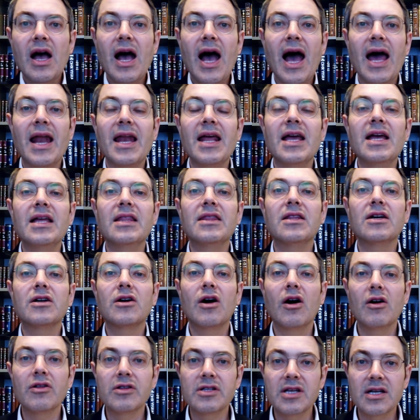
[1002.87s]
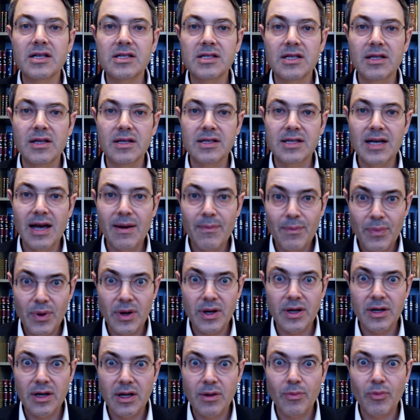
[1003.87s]
And in the context of the temple,
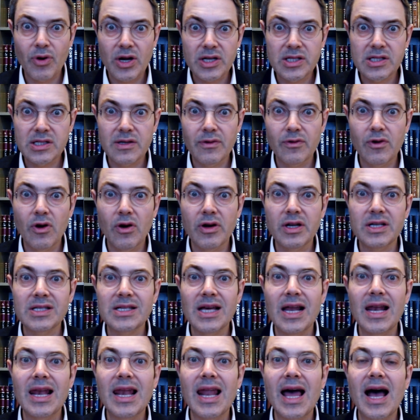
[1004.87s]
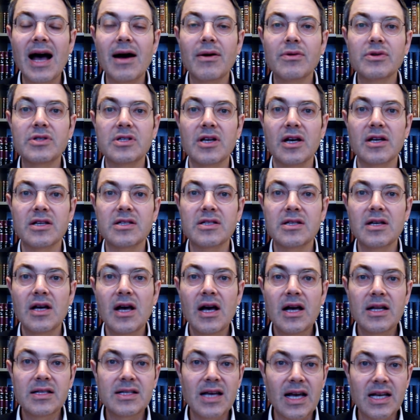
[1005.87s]
in the presence of God, it allows us
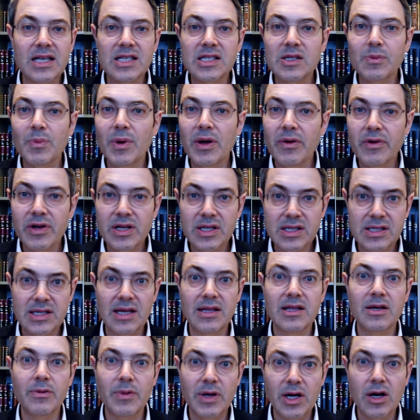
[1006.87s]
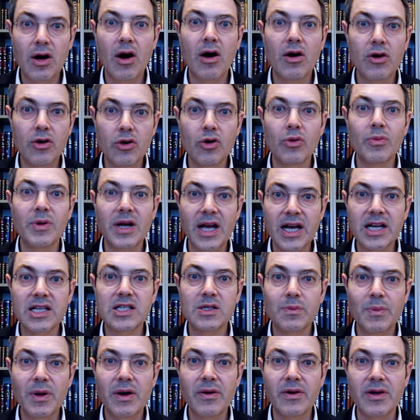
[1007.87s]
to experience something we can't normally
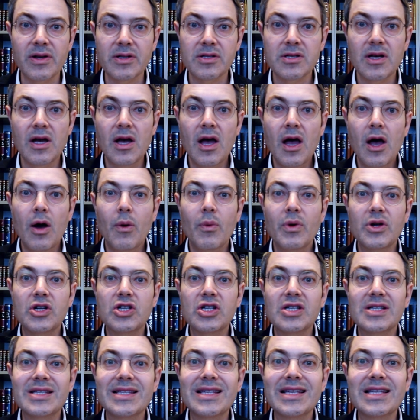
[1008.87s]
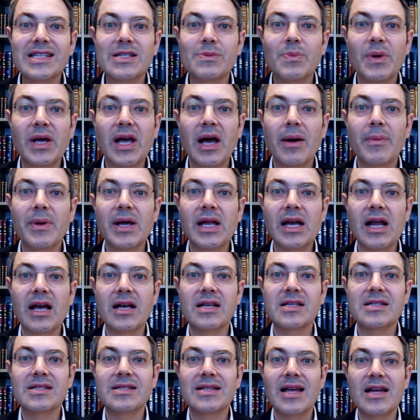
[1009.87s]
experience, which is this becoming an
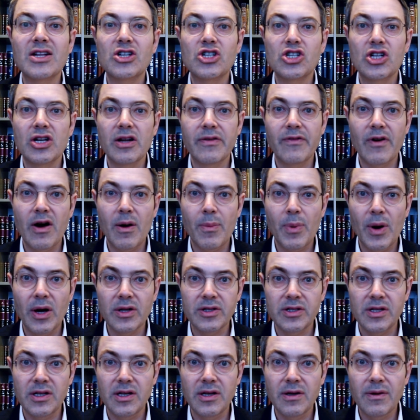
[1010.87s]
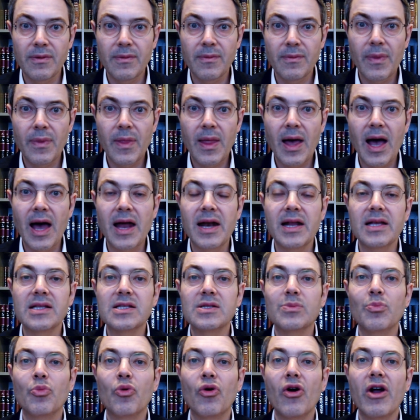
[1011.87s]
extension of our body, and
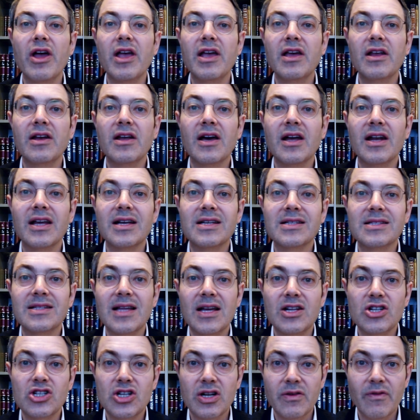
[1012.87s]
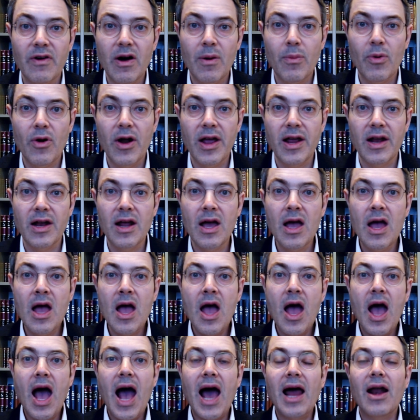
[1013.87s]
its brain an extension of our brain.
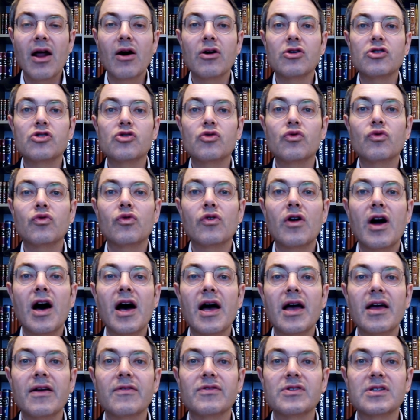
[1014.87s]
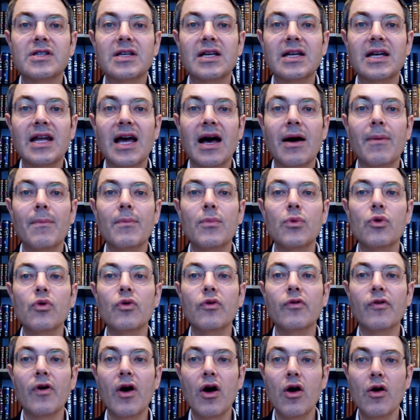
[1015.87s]
And our drives can now
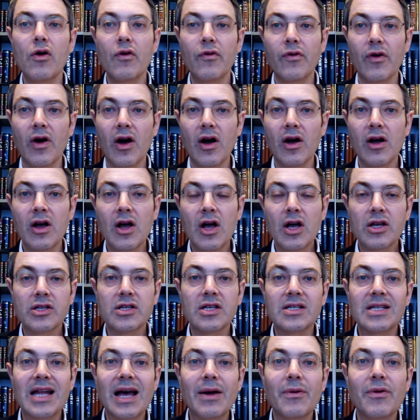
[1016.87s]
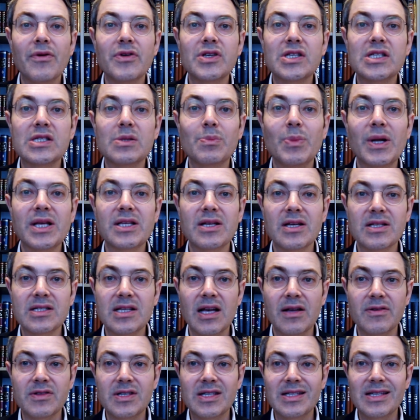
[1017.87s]
move over. So it's like we split
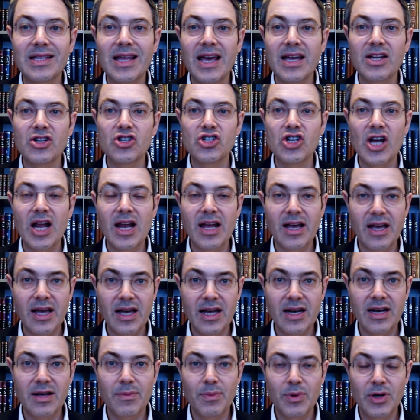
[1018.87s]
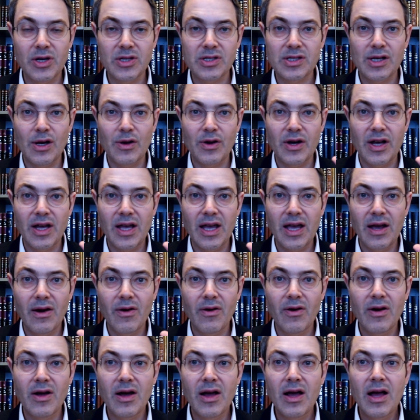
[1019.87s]
ourselves into the angelic inner persona
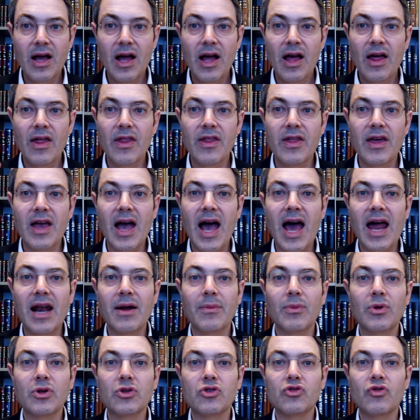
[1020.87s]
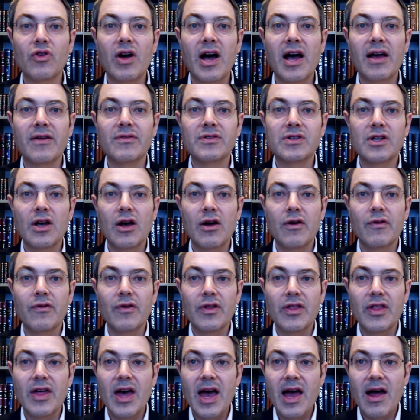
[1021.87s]
here, the animal drives over
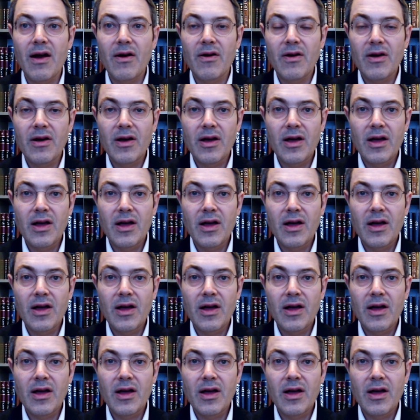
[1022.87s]
there.